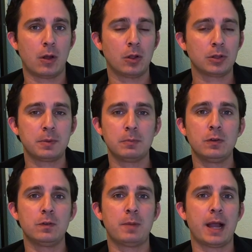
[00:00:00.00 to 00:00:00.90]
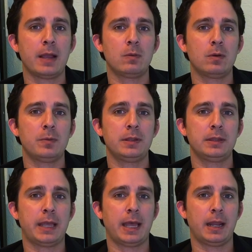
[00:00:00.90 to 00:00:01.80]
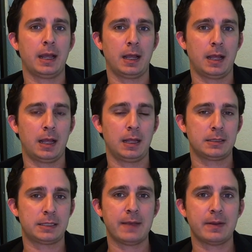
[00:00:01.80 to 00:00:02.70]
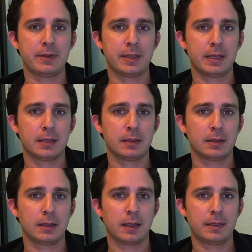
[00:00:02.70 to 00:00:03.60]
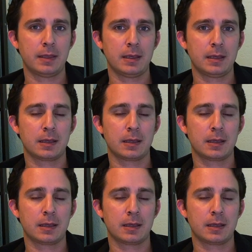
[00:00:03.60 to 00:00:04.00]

ultimate move by a woman that uh, saved everything, I think.